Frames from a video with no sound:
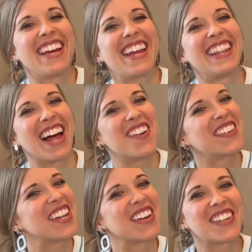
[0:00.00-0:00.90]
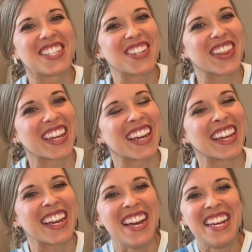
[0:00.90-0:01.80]
and let me know what you
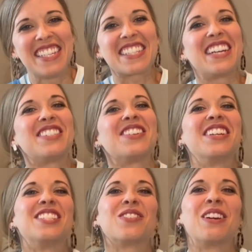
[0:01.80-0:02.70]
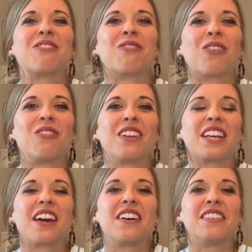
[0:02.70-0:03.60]
think. Stay tuned each week for more
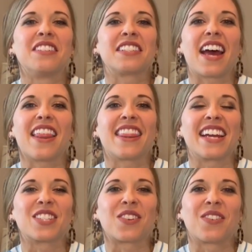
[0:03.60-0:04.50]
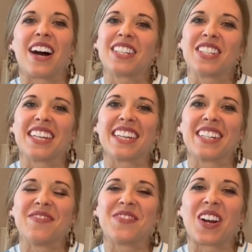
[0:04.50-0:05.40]
videos. Thanks for
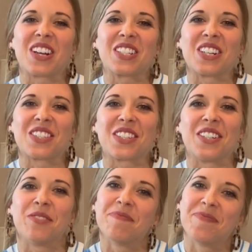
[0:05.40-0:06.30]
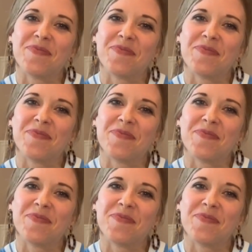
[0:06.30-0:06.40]
watching. Talk to y'all soon.